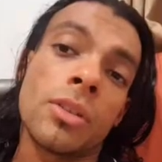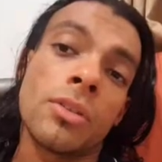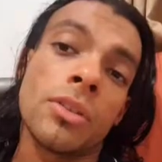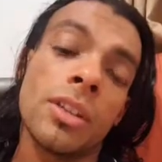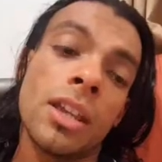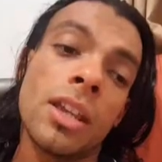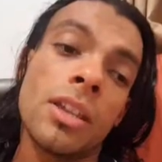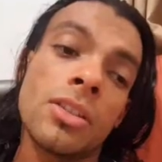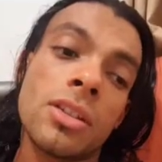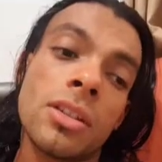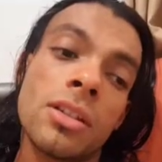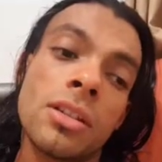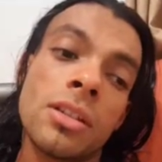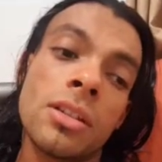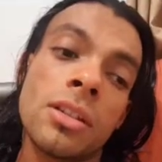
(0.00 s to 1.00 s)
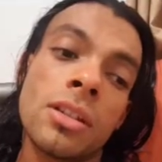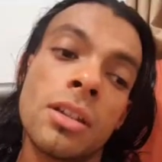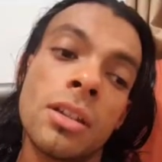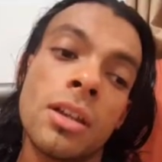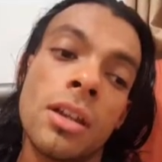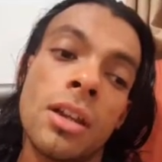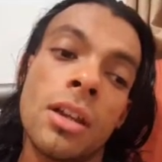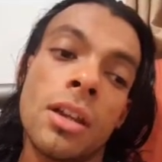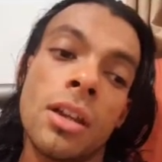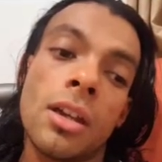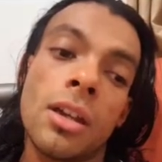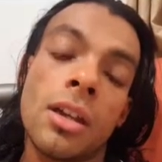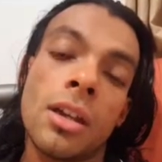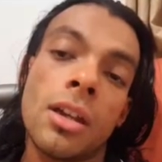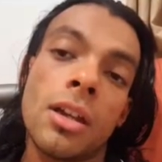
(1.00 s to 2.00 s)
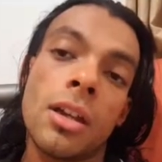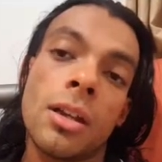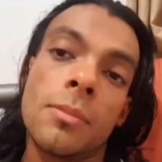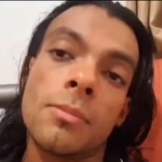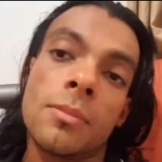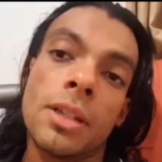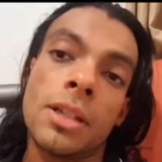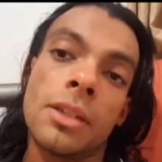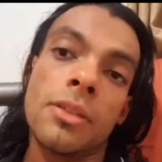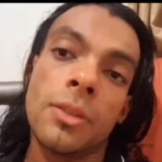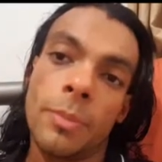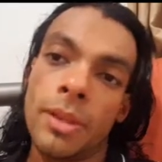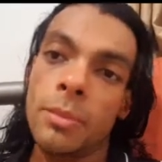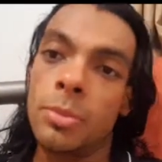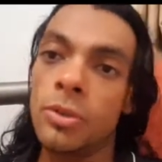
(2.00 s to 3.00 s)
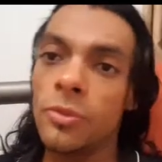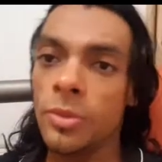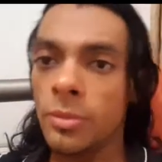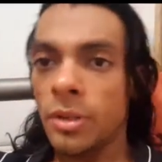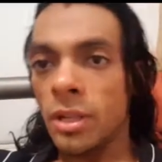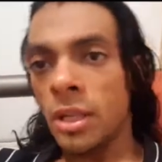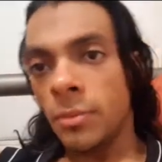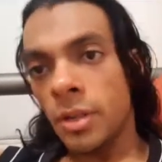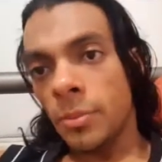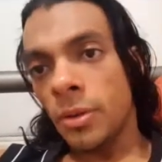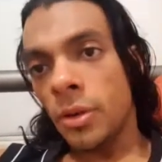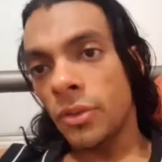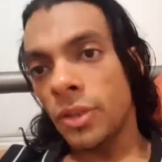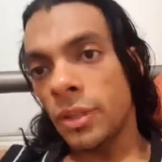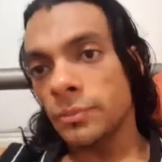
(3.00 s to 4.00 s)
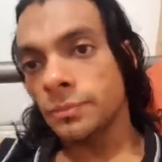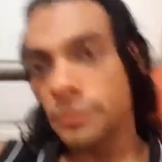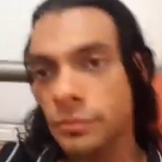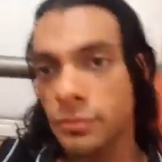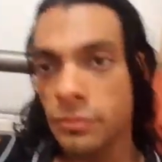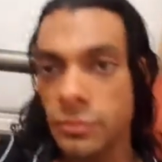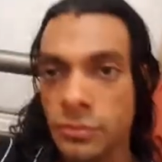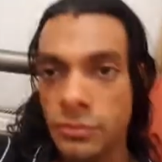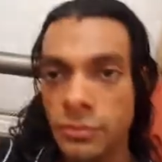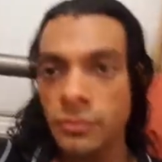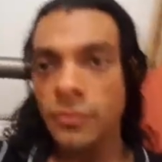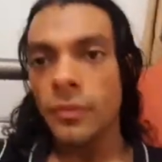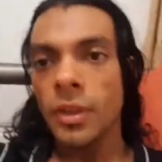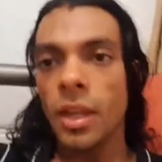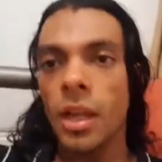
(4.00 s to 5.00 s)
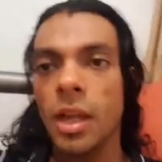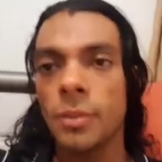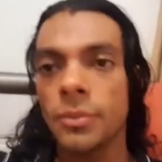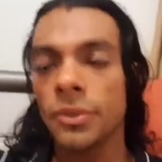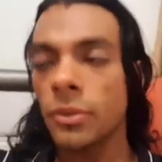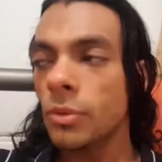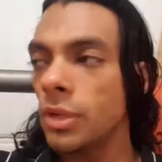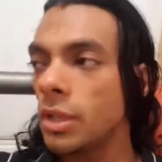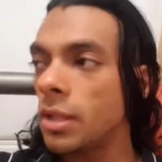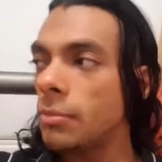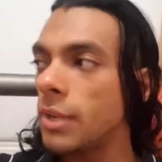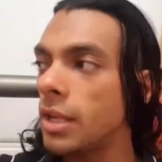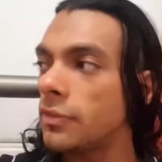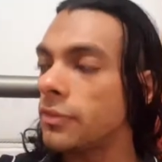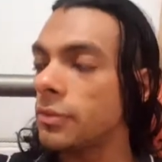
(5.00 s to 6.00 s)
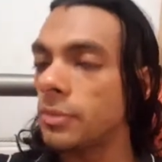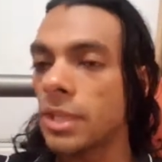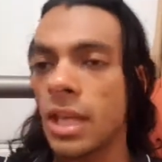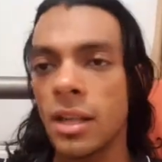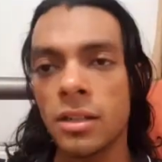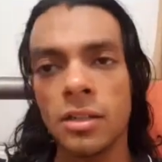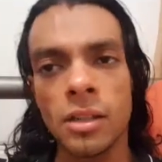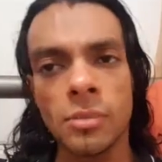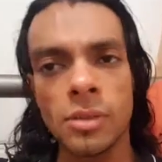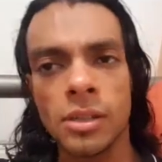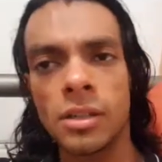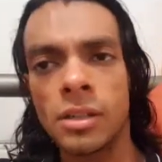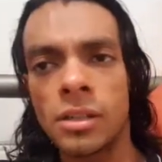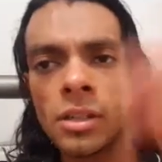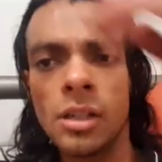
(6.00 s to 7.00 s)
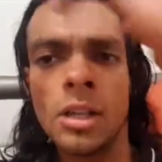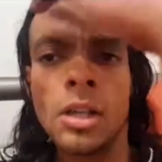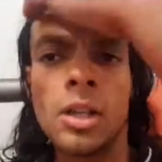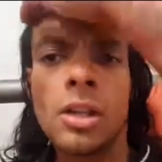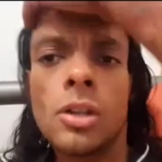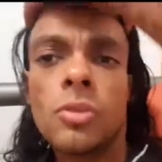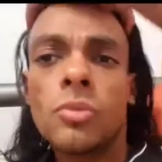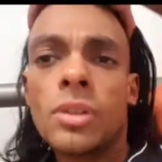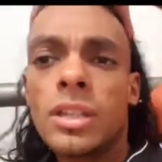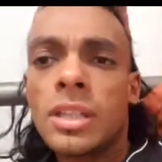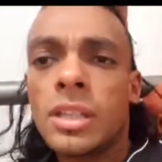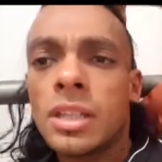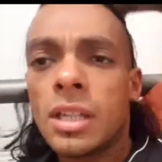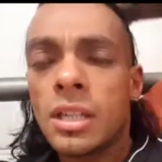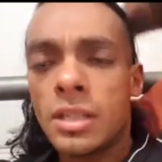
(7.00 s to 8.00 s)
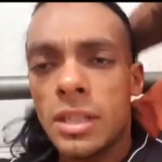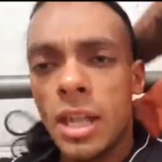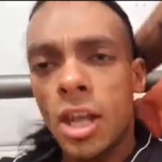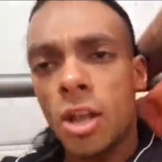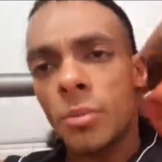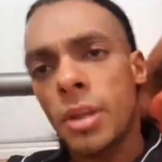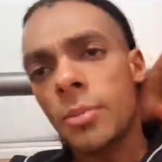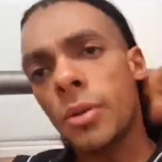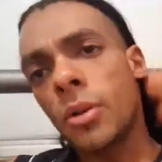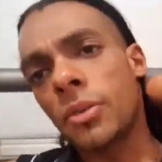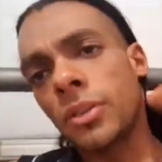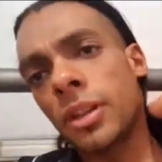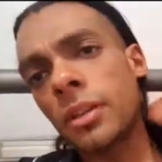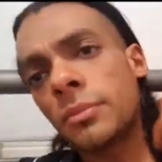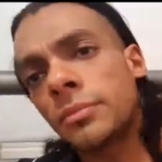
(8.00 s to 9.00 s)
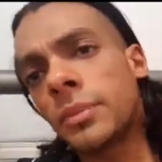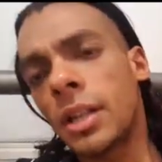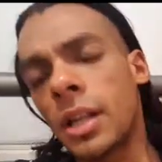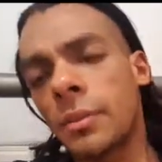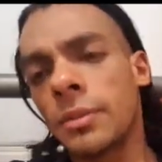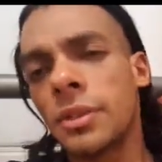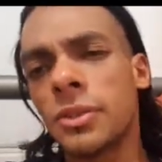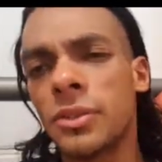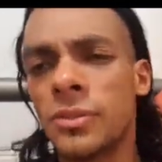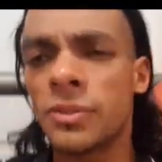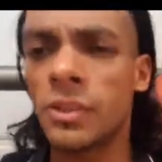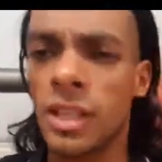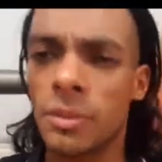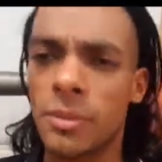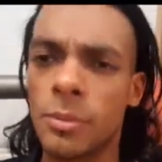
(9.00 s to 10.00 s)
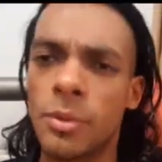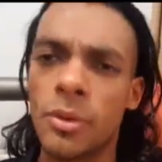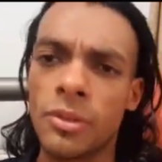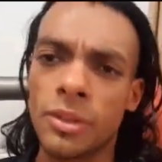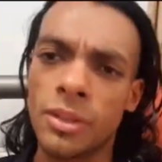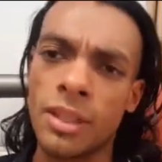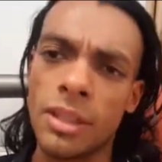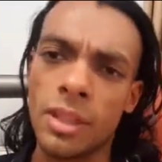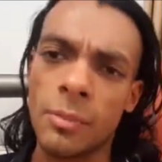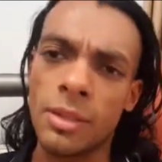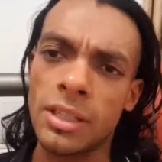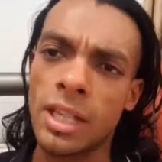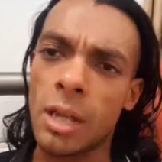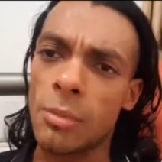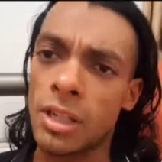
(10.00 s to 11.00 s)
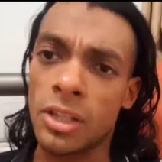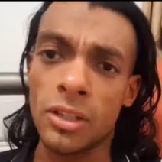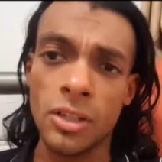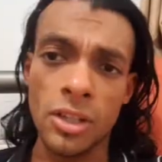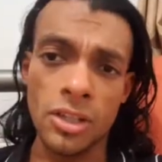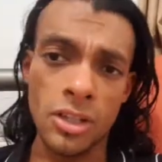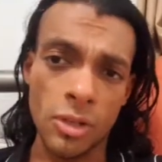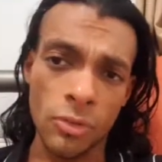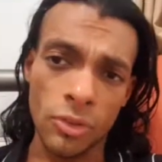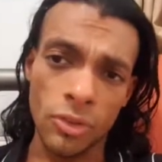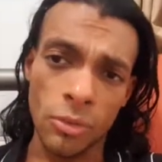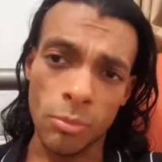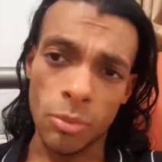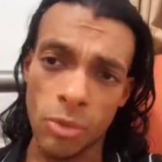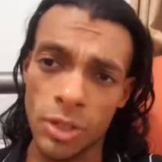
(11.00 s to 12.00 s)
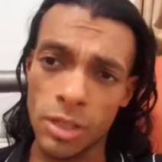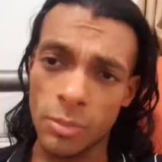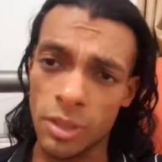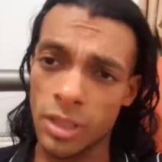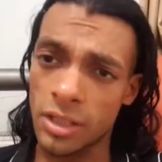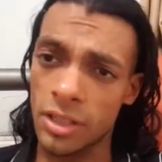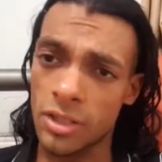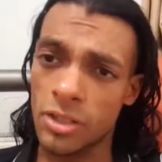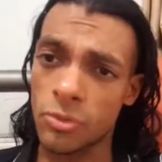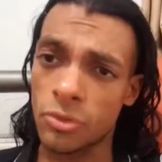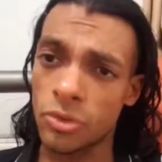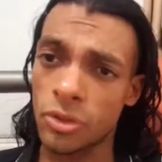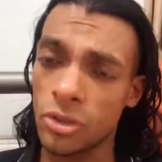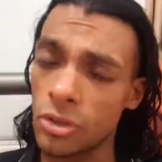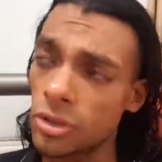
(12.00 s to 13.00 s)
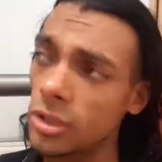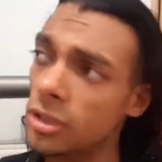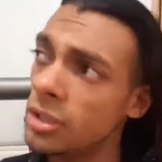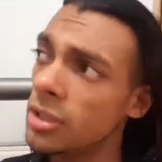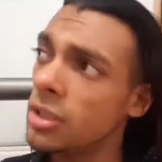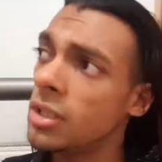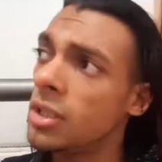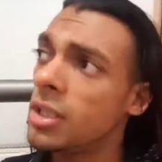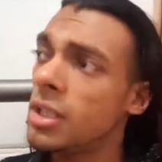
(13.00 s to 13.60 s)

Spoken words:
I went on stage. There's a big improvement in my posing. So when I come back from Canada, I'm going to really nail my posing. I do feel like my posing did let me down. My conditioning was on point. My conditioning was good.